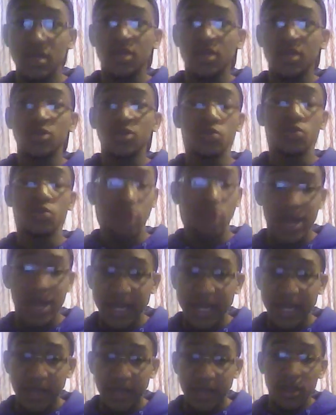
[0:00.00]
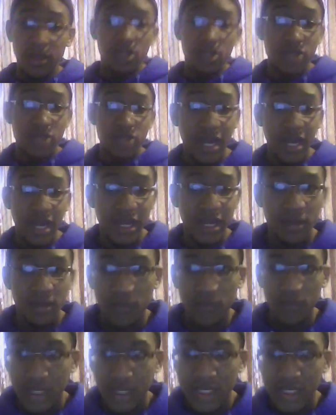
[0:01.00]
you tried it. Tried it.
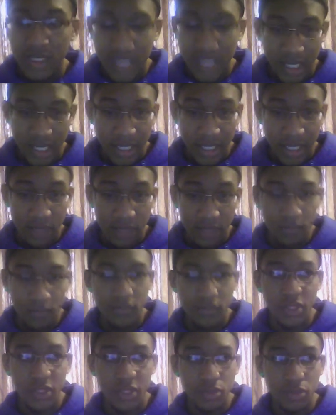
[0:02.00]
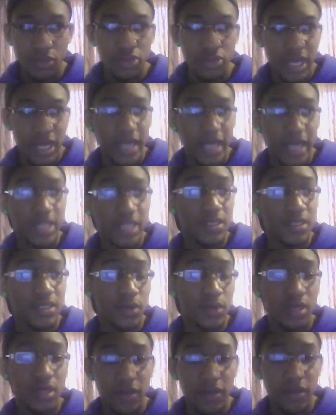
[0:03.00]
What does it sound like? You tried it. Someone
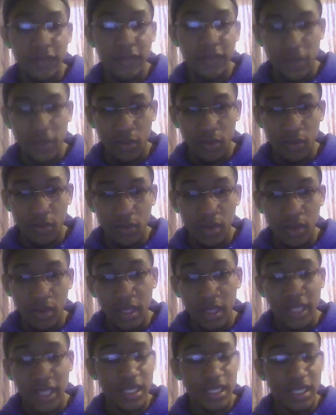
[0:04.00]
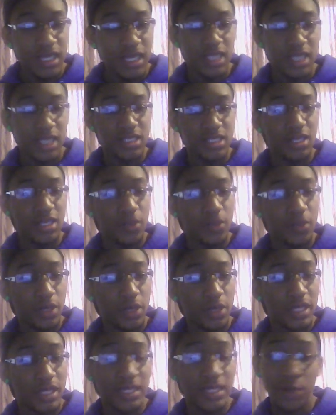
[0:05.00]
come for you. It didn't necessarily work
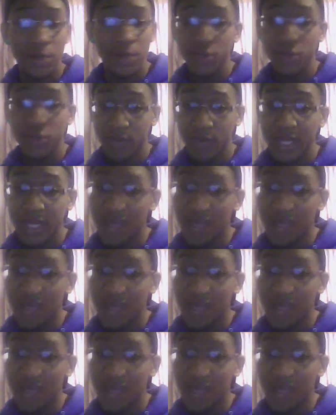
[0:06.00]
like that. Or you might have